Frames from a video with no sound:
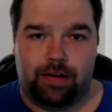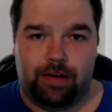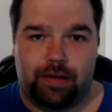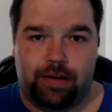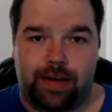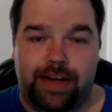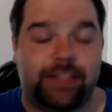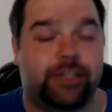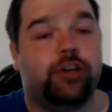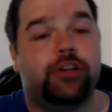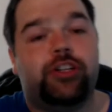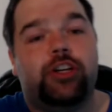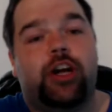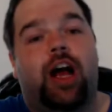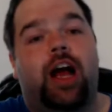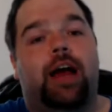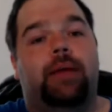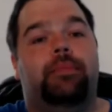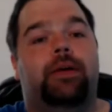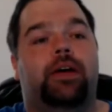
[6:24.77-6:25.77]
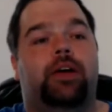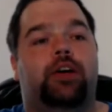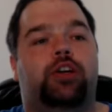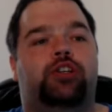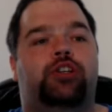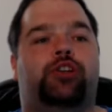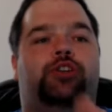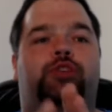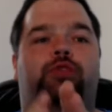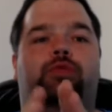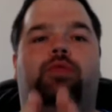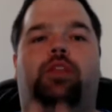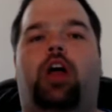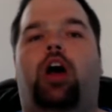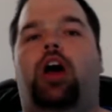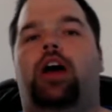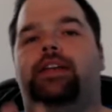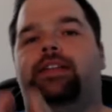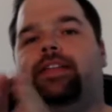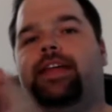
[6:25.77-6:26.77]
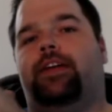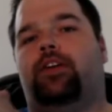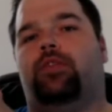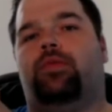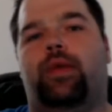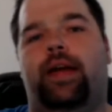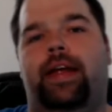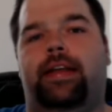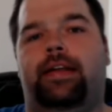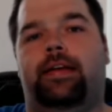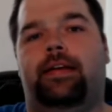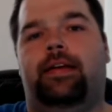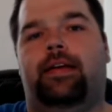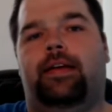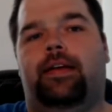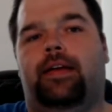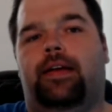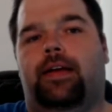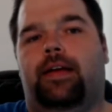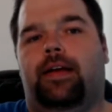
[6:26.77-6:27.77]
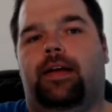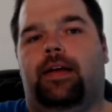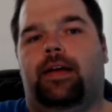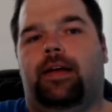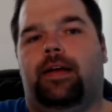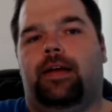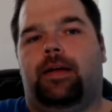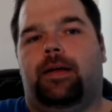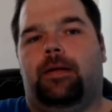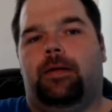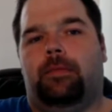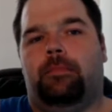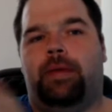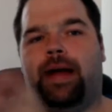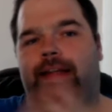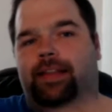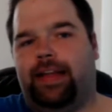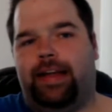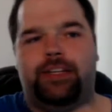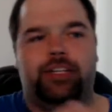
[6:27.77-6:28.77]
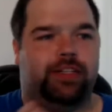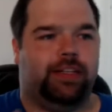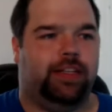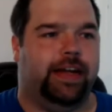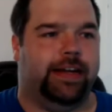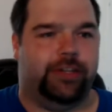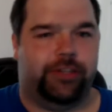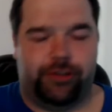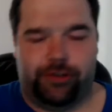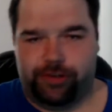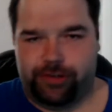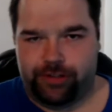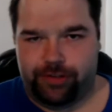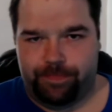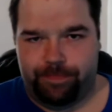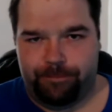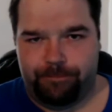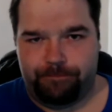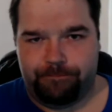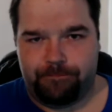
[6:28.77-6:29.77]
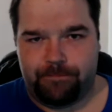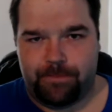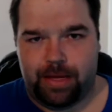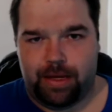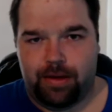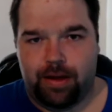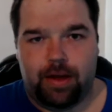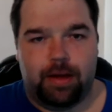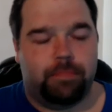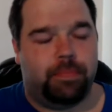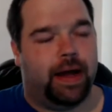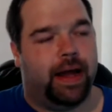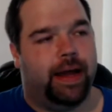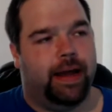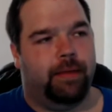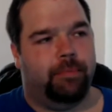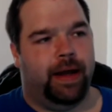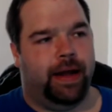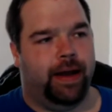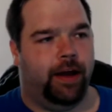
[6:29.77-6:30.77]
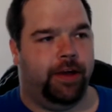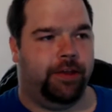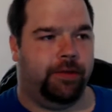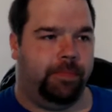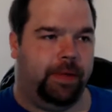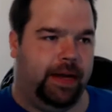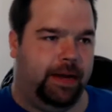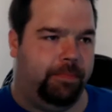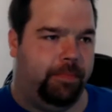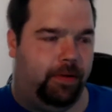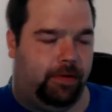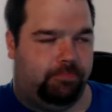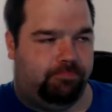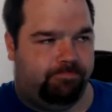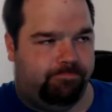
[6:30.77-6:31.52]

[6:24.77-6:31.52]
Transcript: It's your job to do laws that are written by legislatures, by other people,